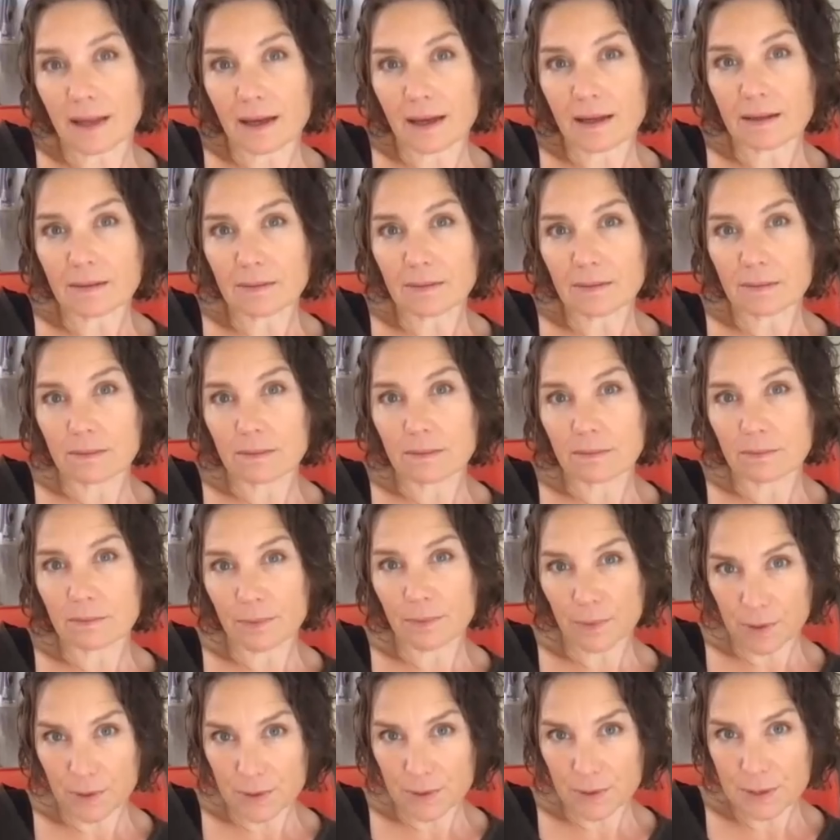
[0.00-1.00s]
that
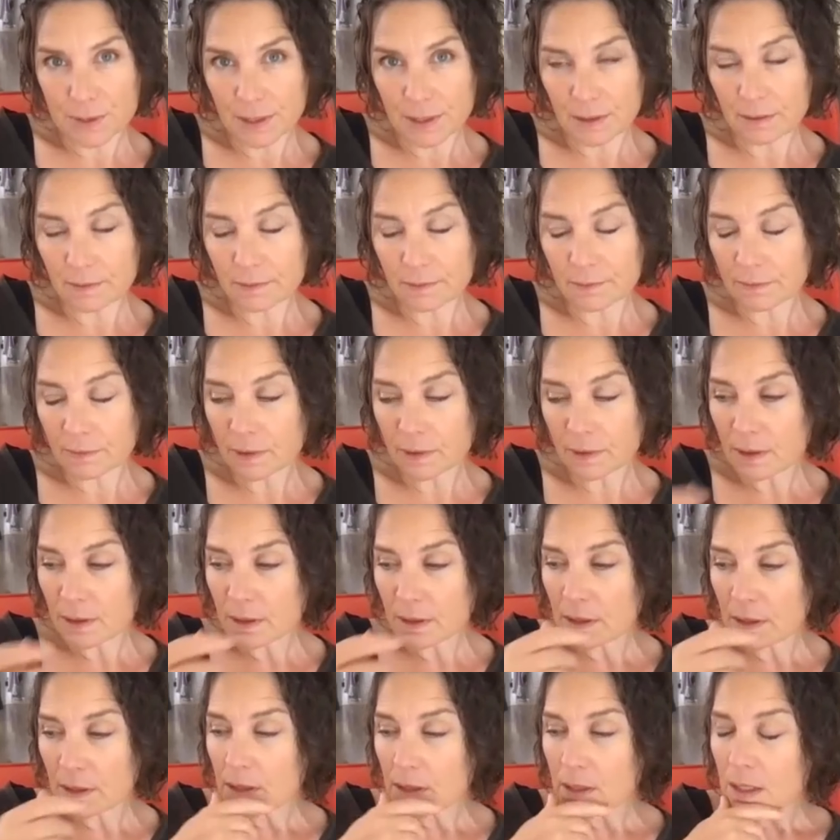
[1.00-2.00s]
for yourself.
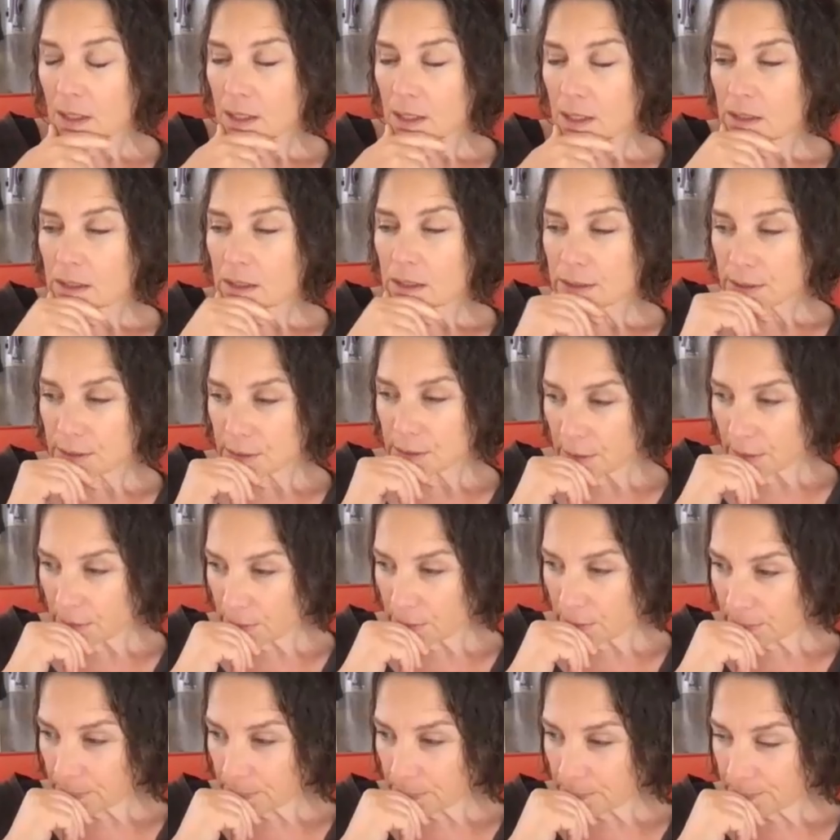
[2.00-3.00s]

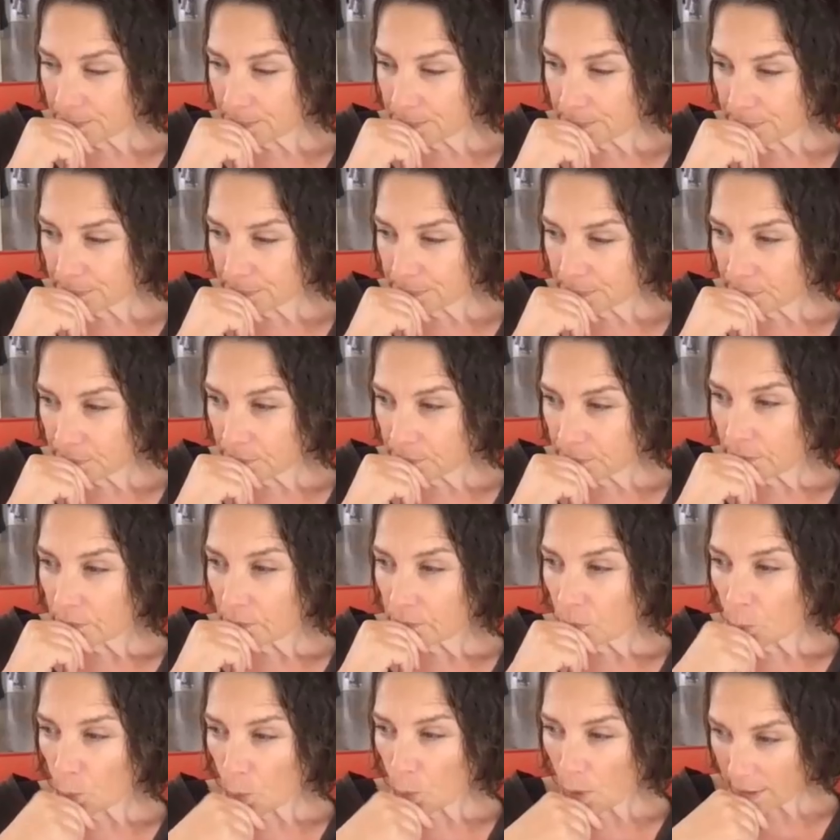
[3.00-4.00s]
So
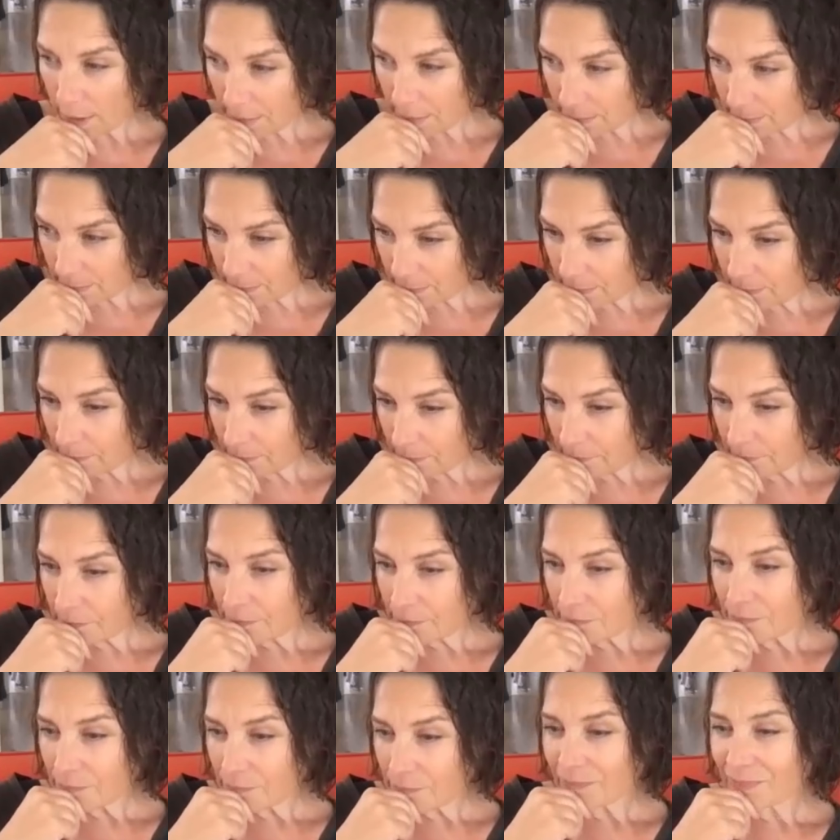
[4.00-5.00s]
one,
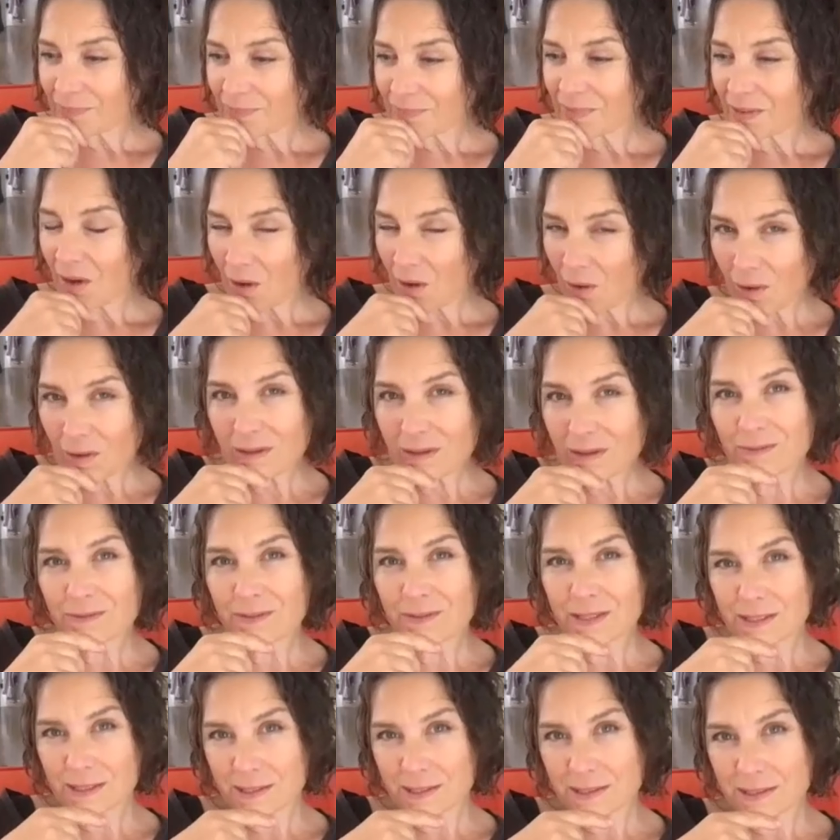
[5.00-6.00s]
all of
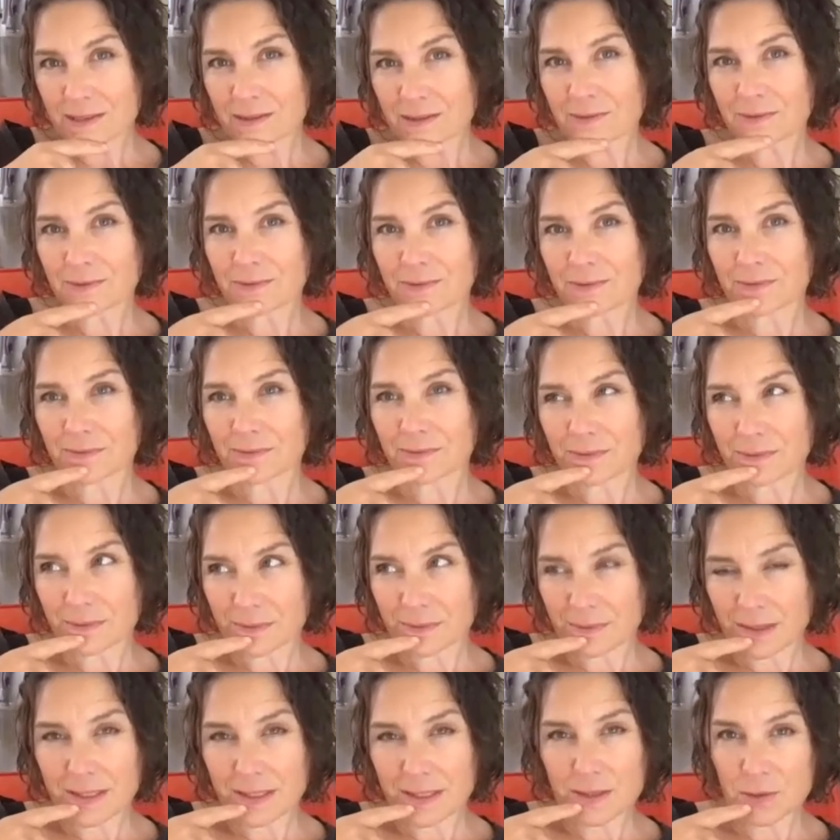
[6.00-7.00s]
this stuff
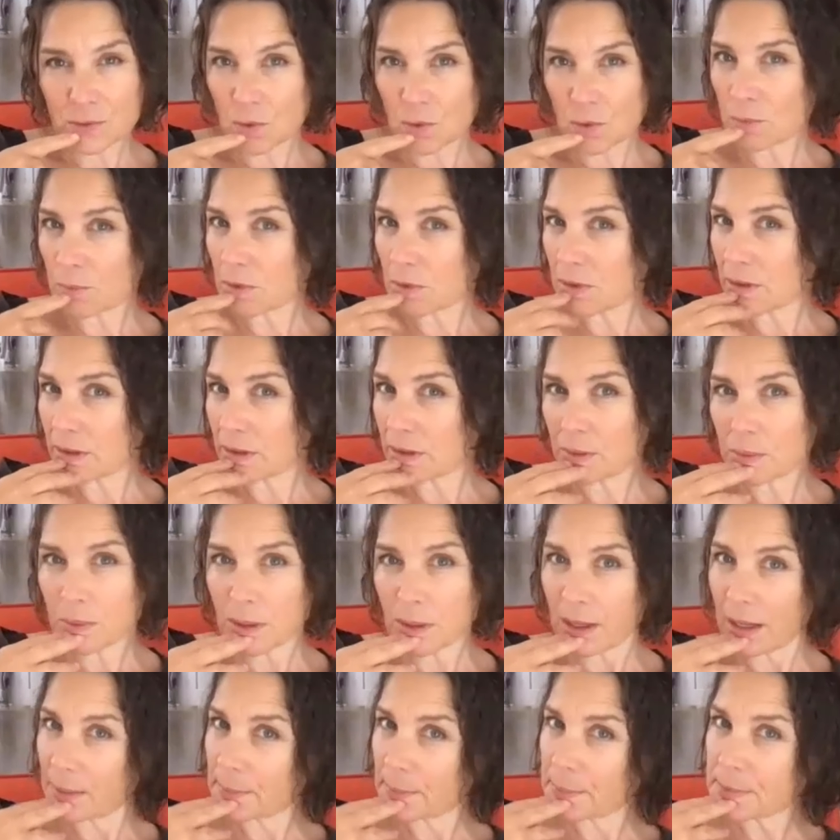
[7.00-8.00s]
is normal and you
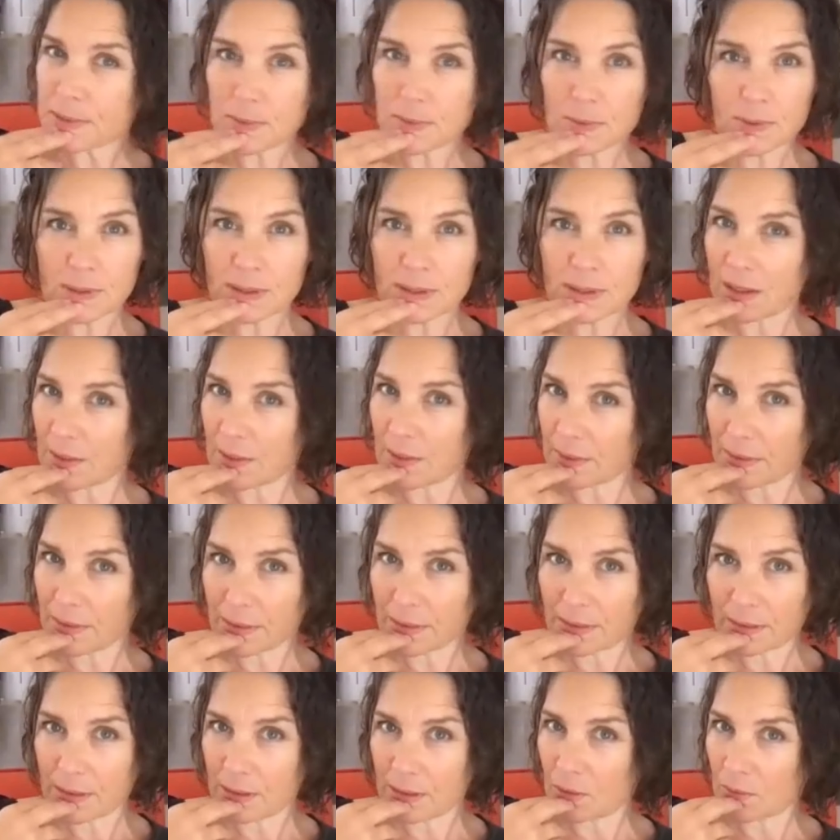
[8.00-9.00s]
are absolutely not
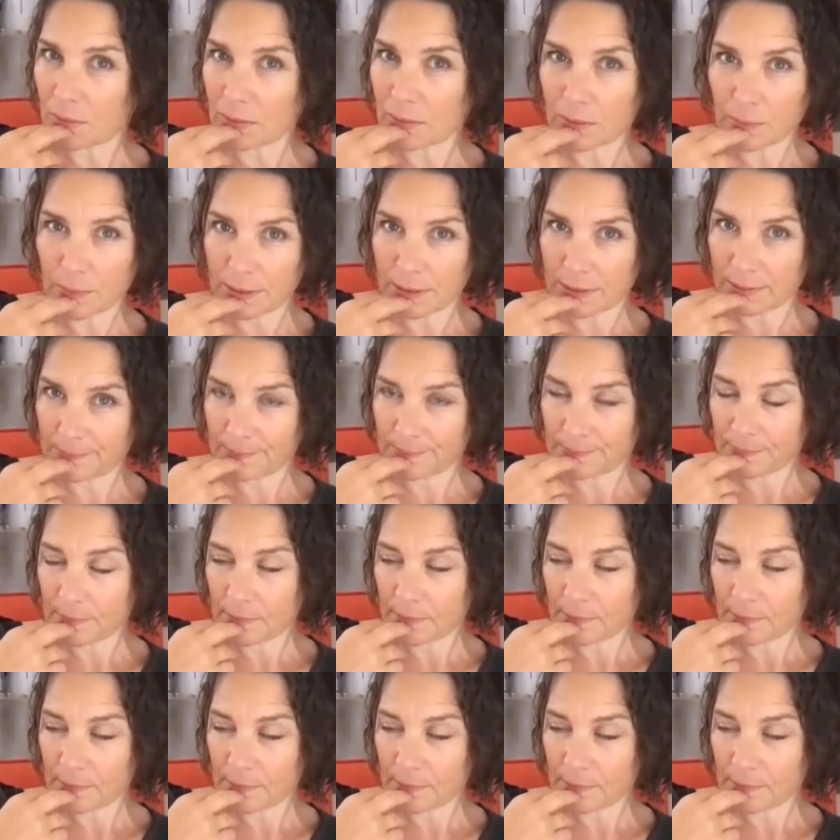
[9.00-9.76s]
the only one.